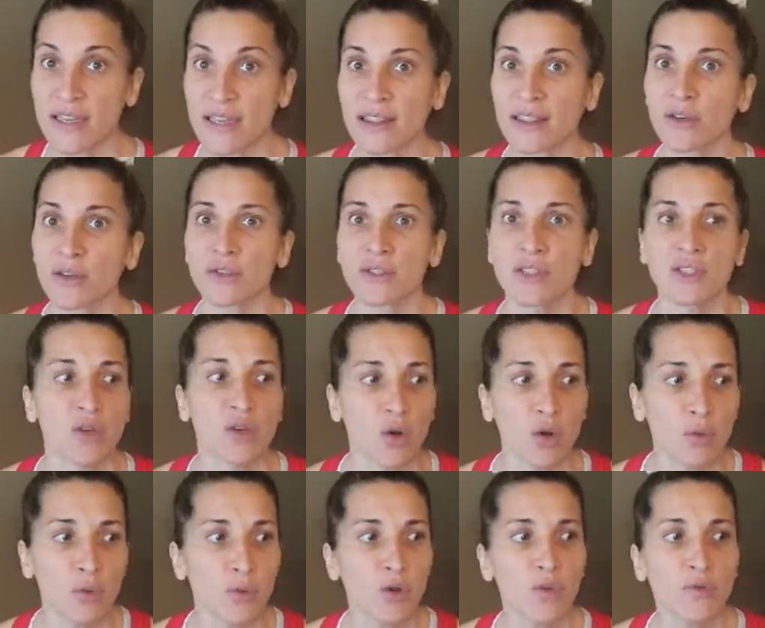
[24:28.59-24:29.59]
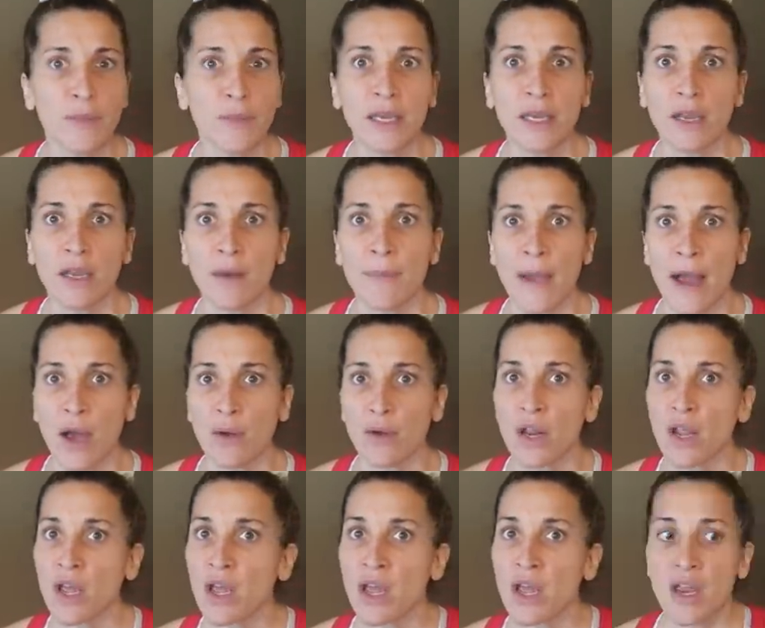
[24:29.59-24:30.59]
Yet there's this whole movement
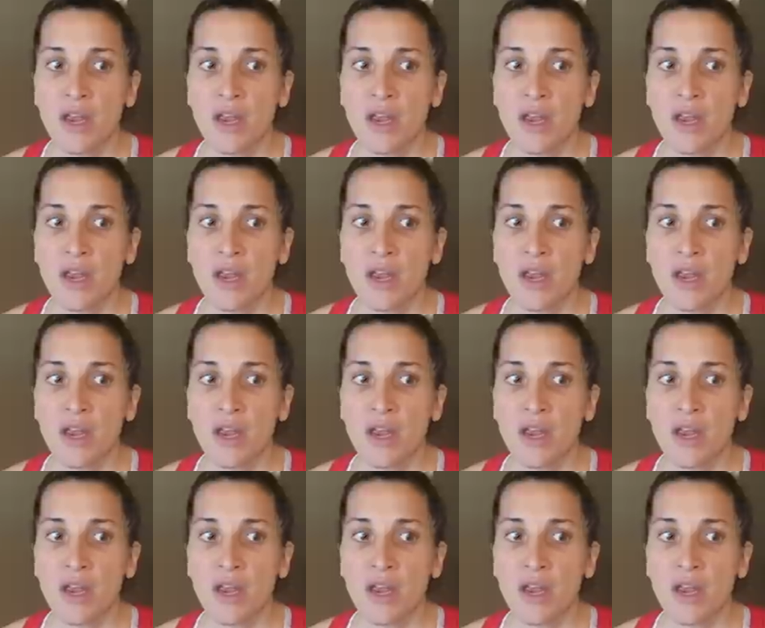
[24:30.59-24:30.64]
about